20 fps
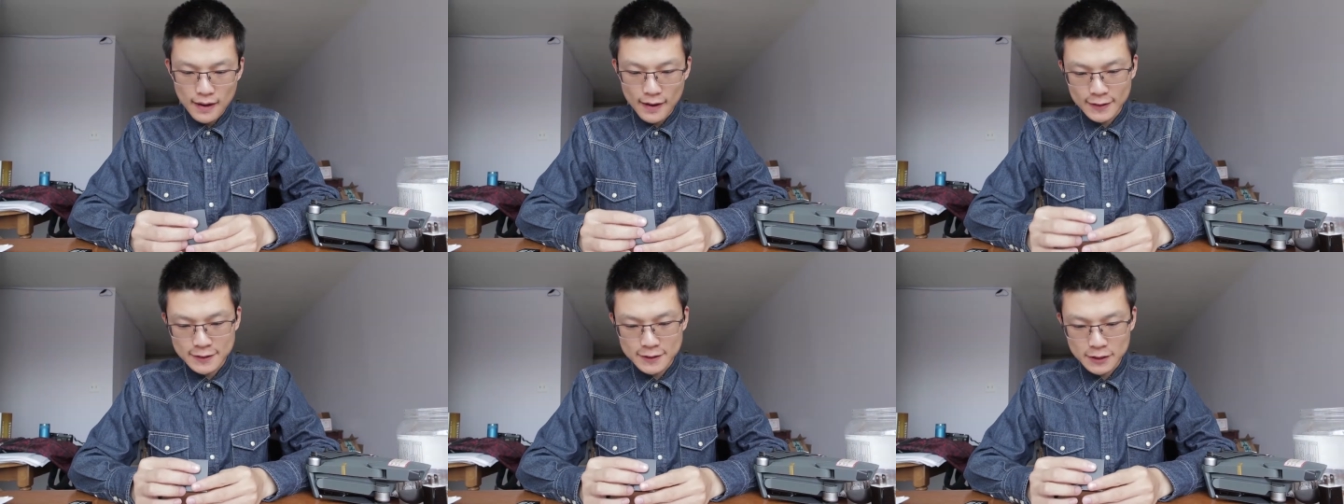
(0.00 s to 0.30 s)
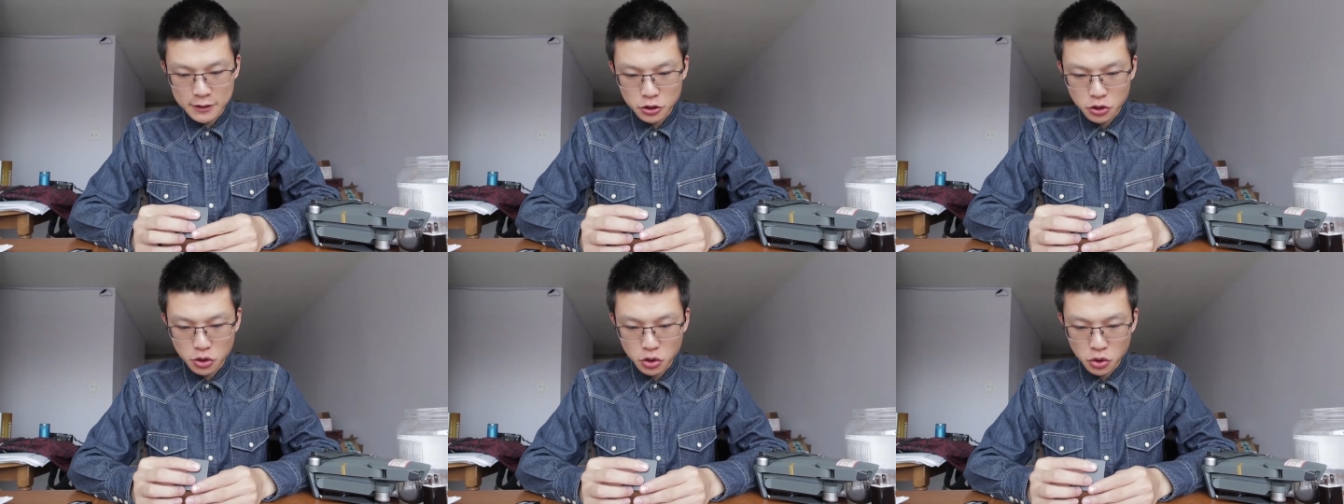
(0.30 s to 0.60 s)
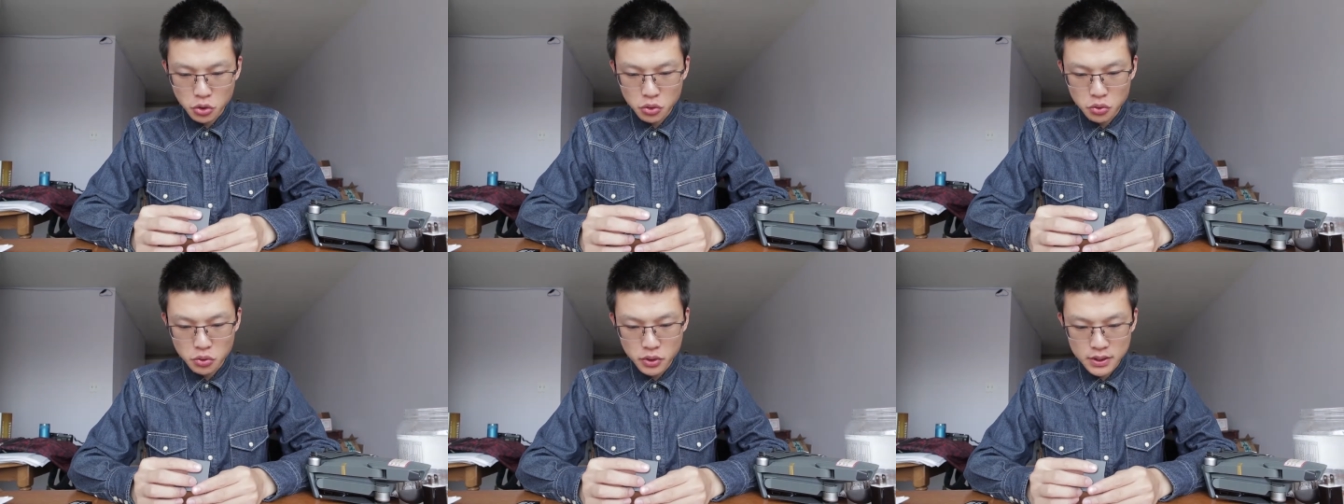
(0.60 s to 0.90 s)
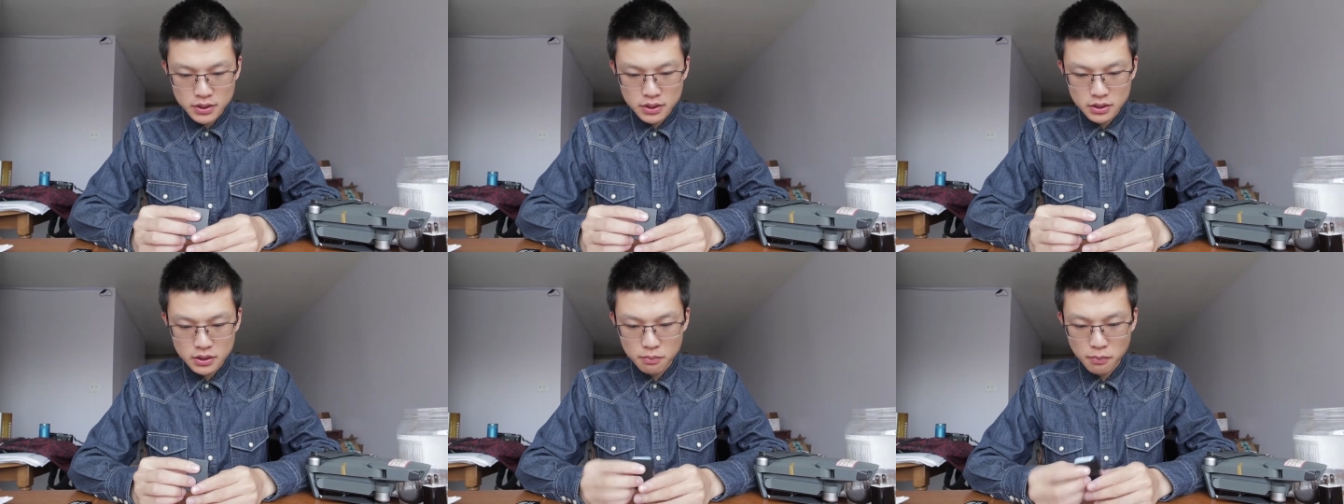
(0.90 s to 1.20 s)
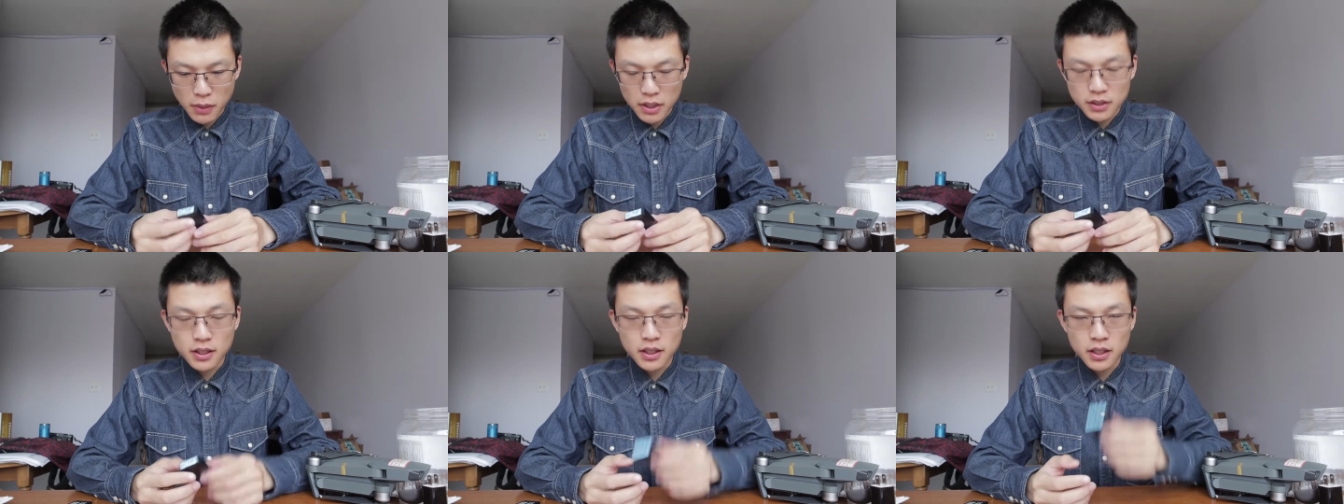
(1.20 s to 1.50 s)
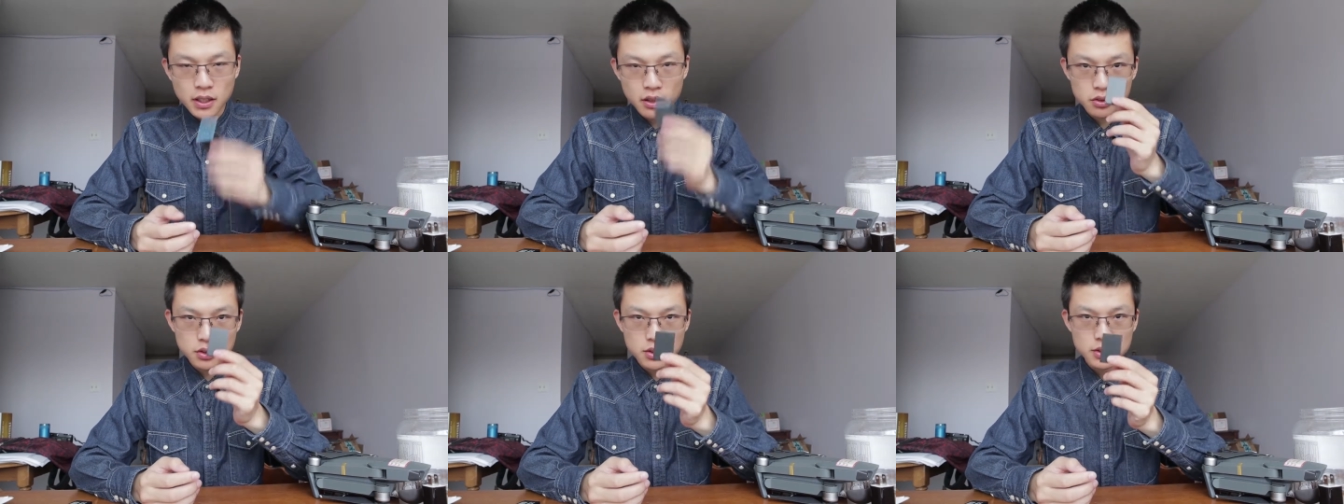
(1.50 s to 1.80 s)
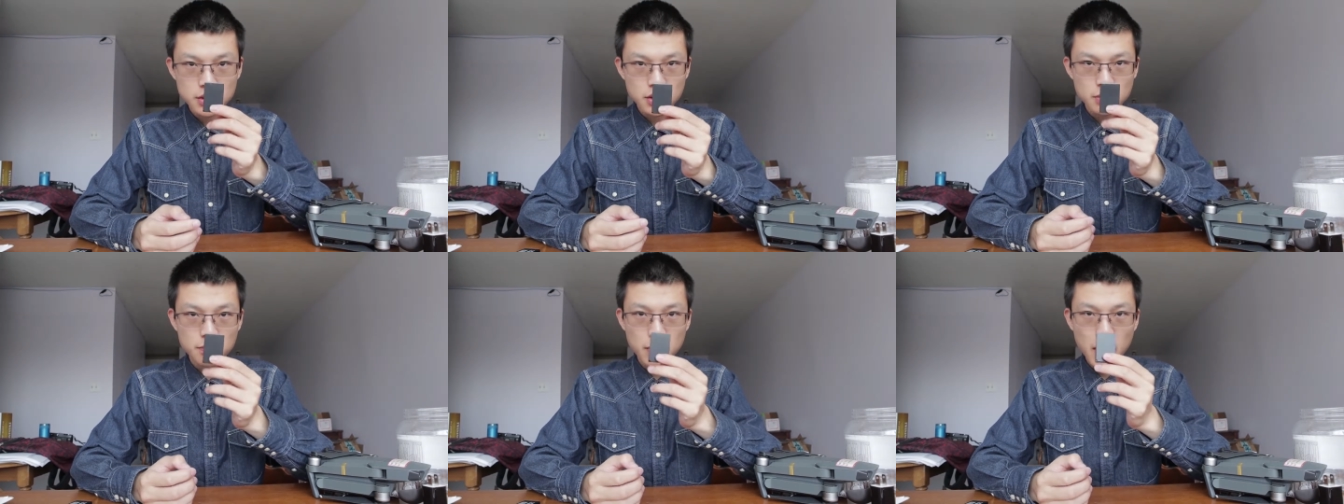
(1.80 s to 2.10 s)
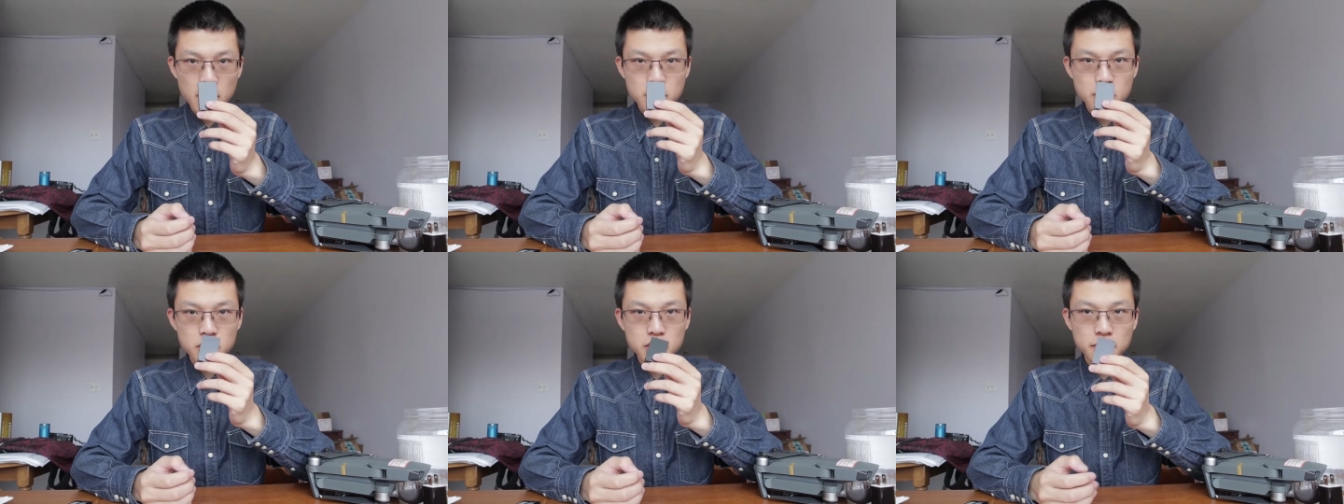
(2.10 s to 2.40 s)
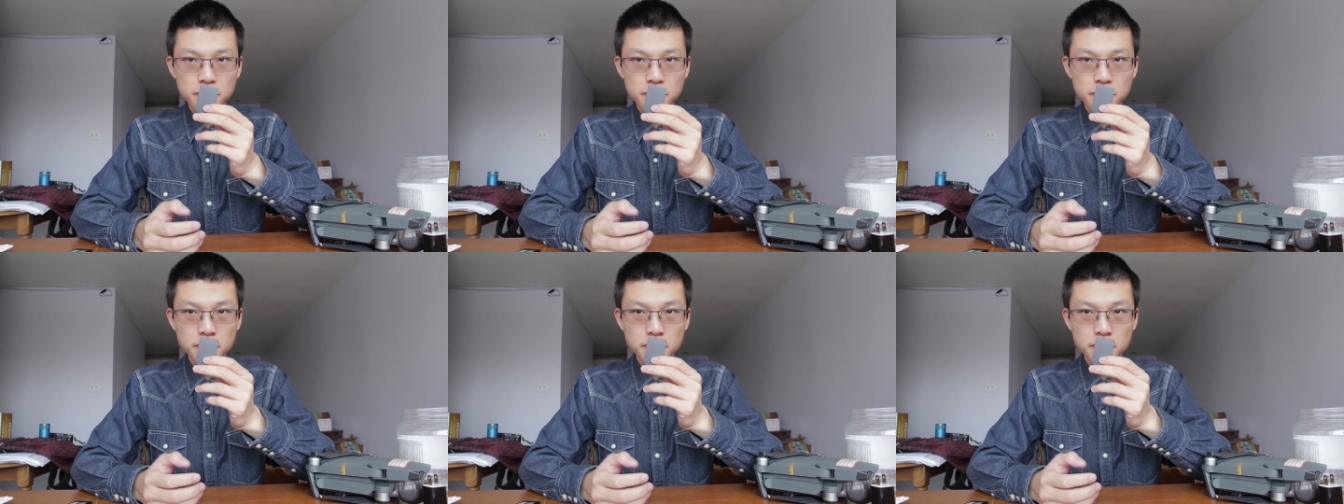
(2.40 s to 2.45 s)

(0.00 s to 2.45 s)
I think two reasons might kill this battery.